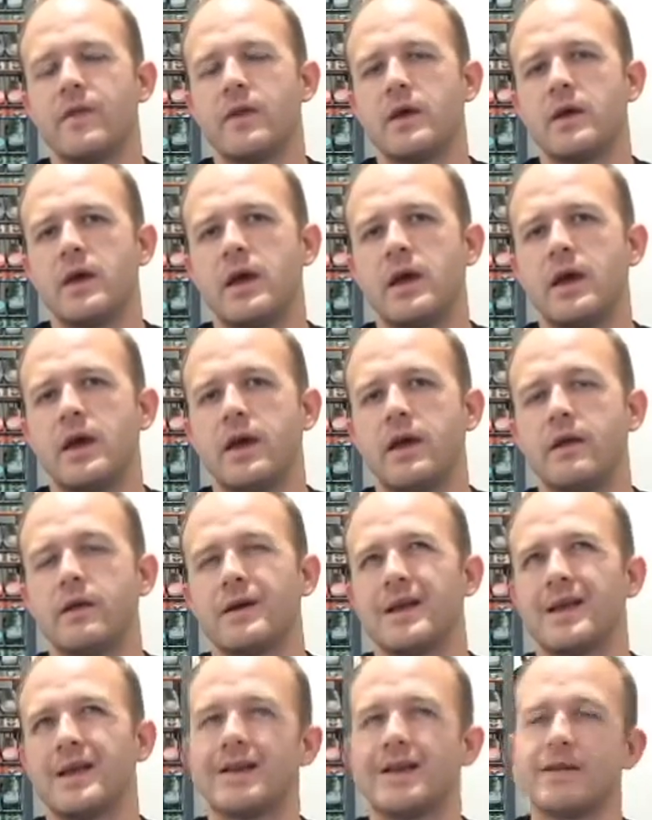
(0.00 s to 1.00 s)

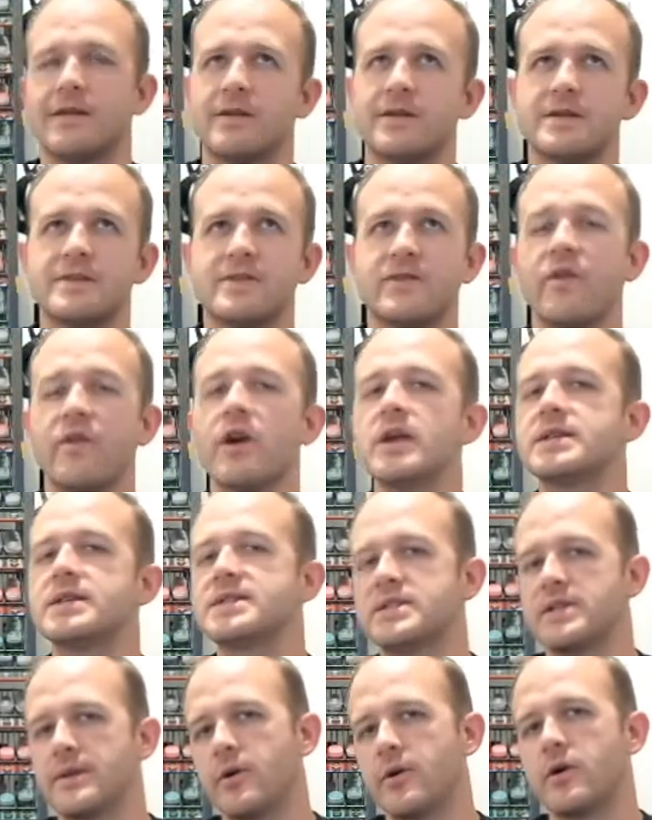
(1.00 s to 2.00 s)
it's very
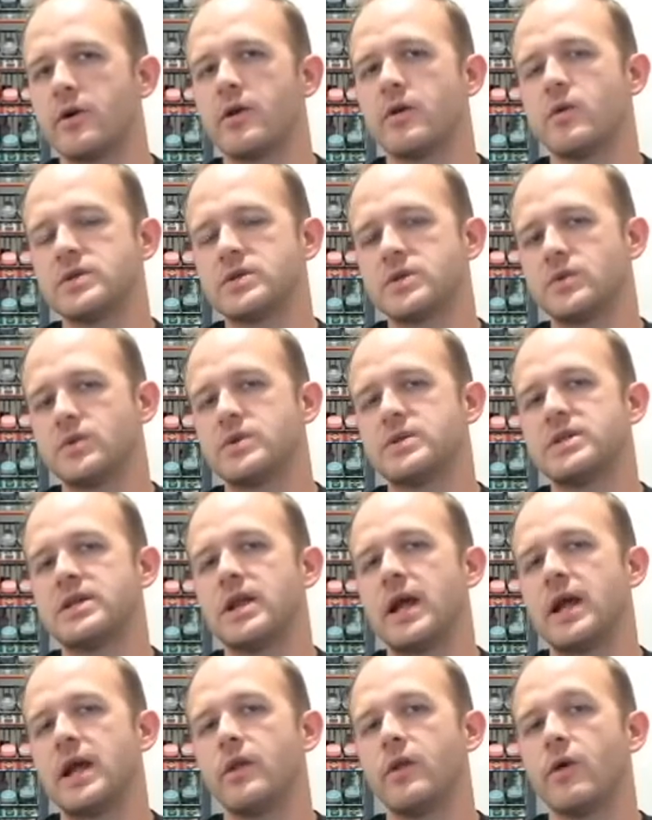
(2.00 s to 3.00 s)
similar to the ones that we see
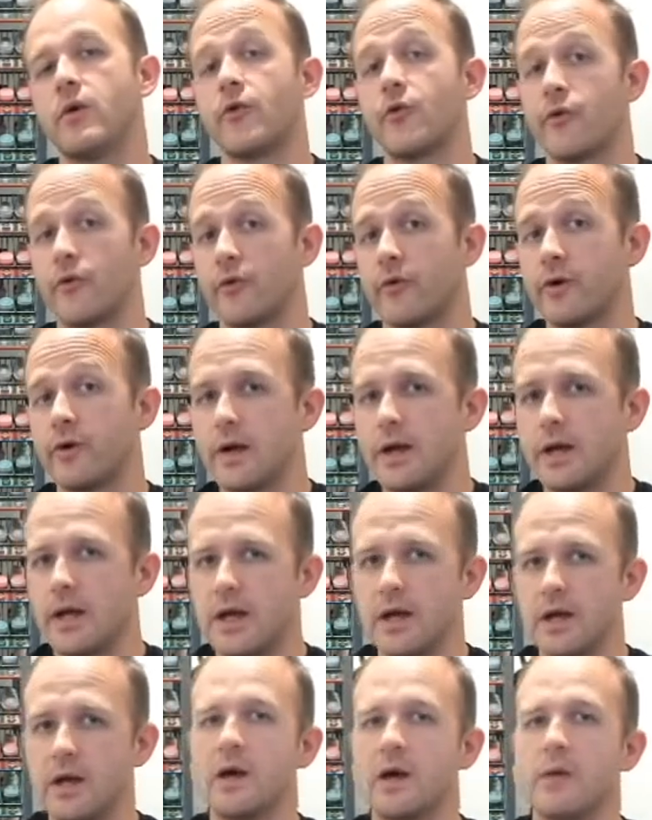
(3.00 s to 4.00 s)
in Halo
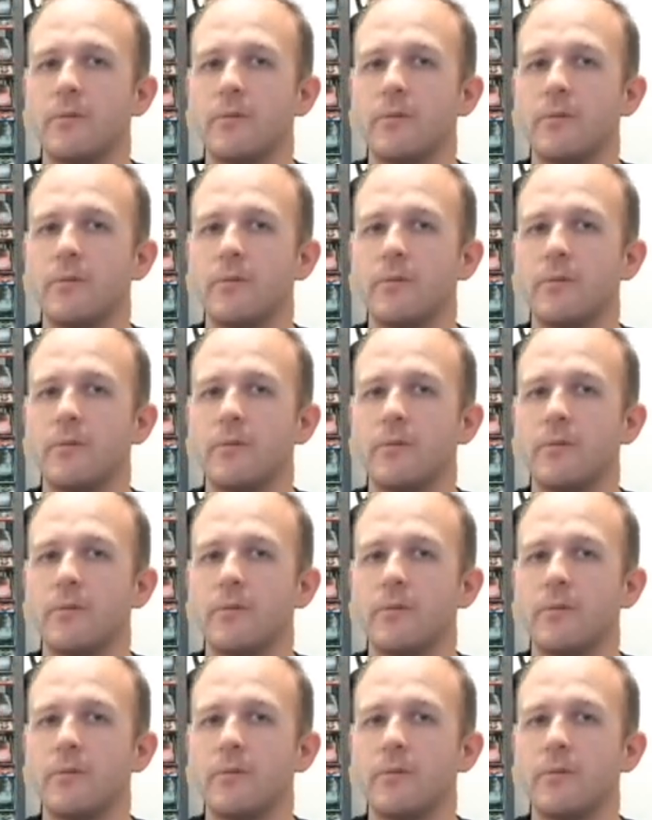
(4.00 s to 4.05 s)
3,